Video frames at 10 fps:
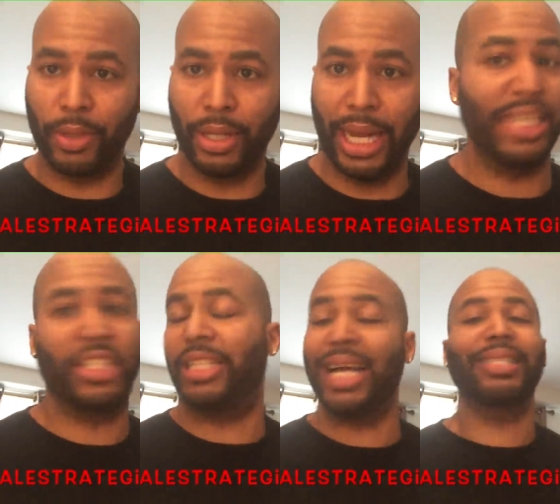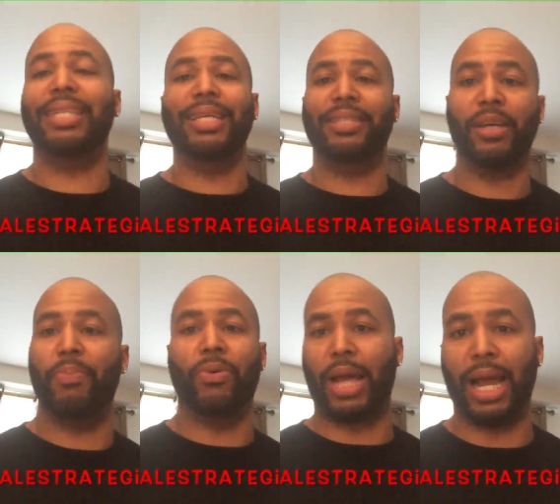It's just that
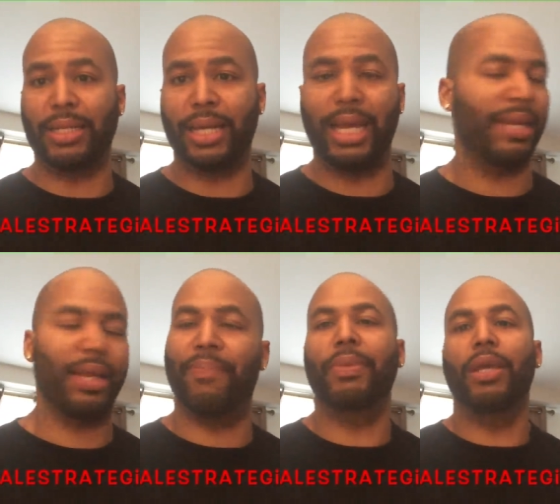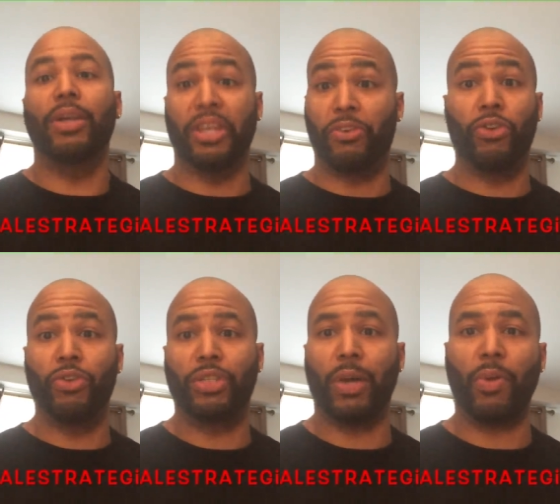simple, guys. It, it did you
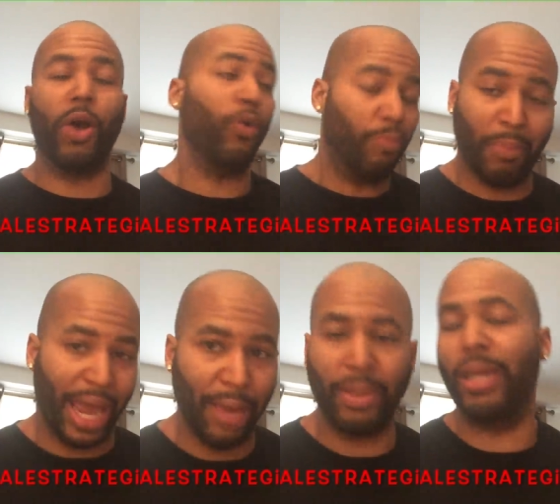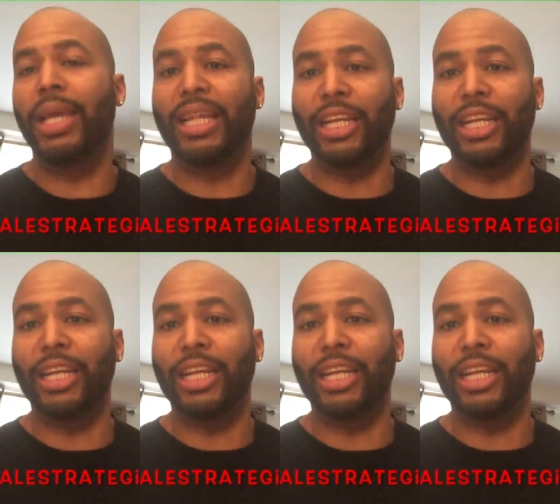do something wrong? Maybe.